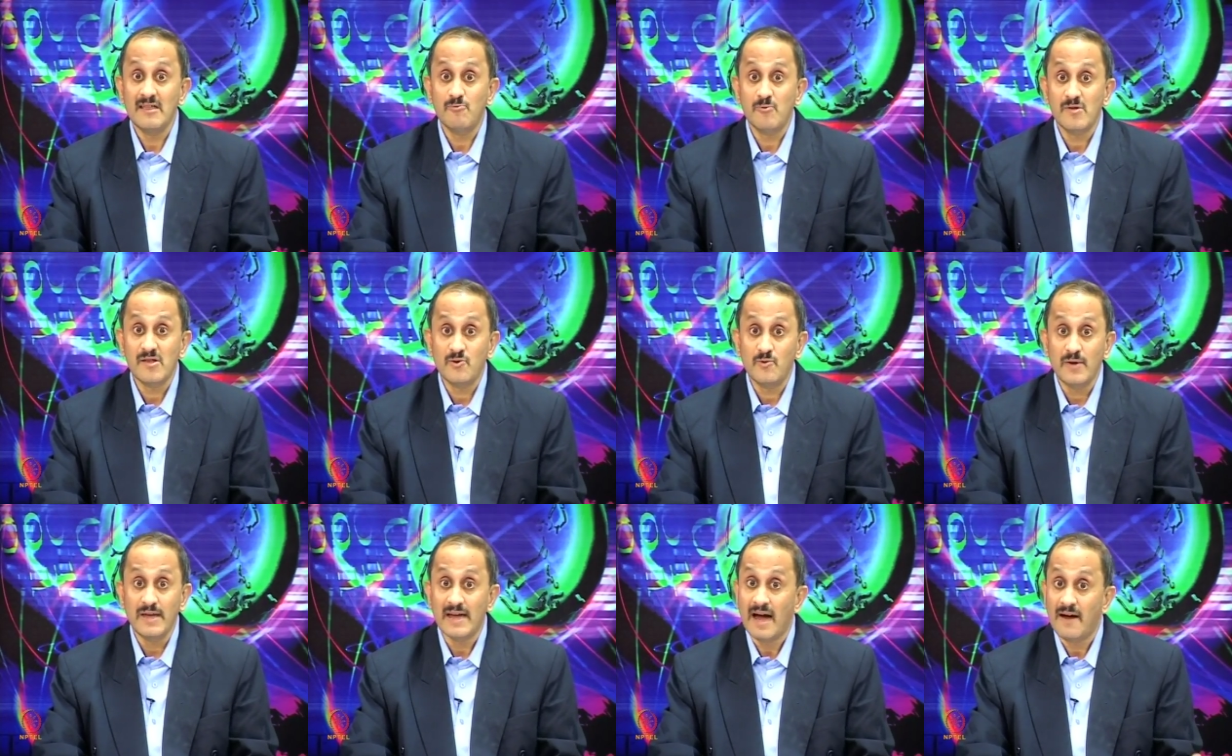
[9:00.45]
was
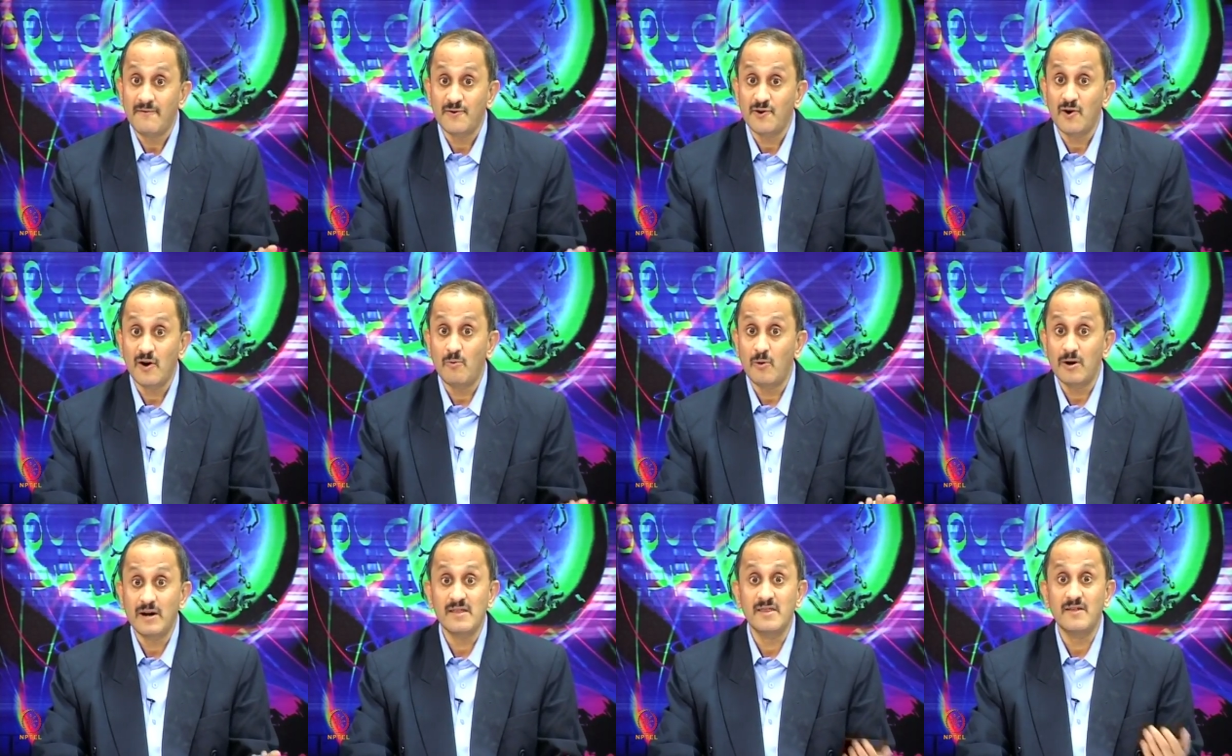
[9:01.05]
doing, after all,
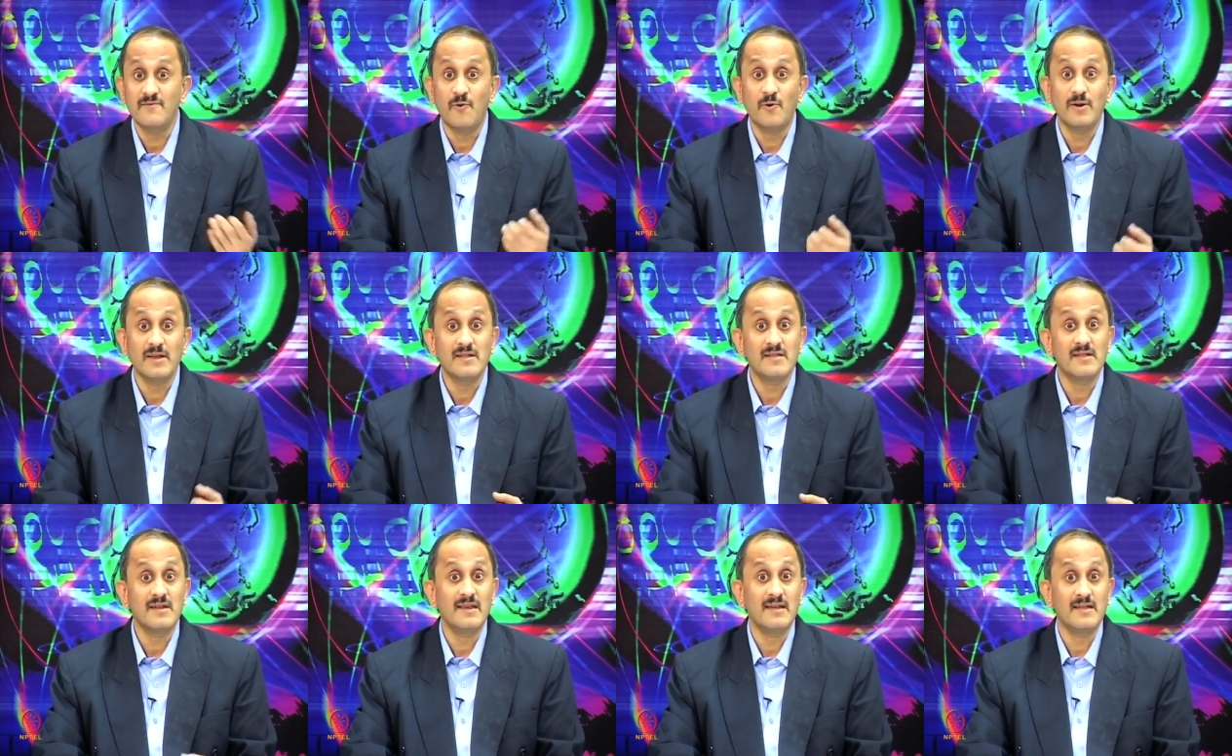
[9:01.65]
what does the Fourier
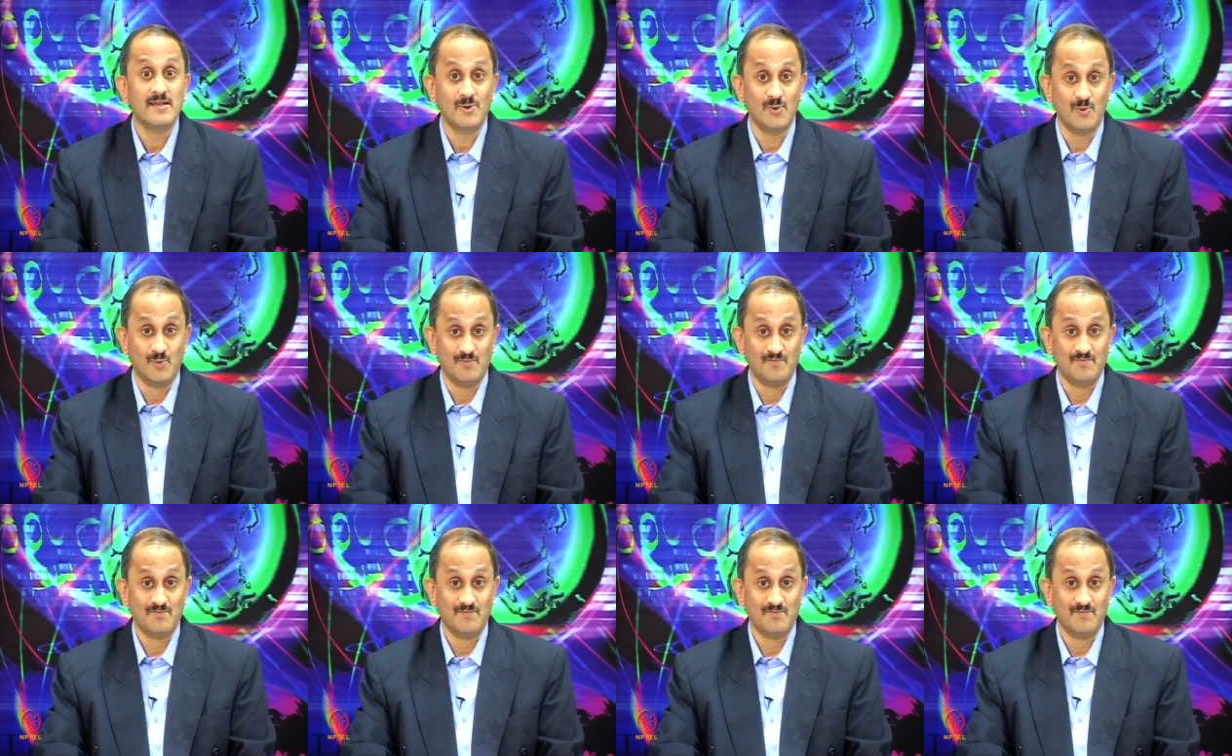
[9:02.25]
series do?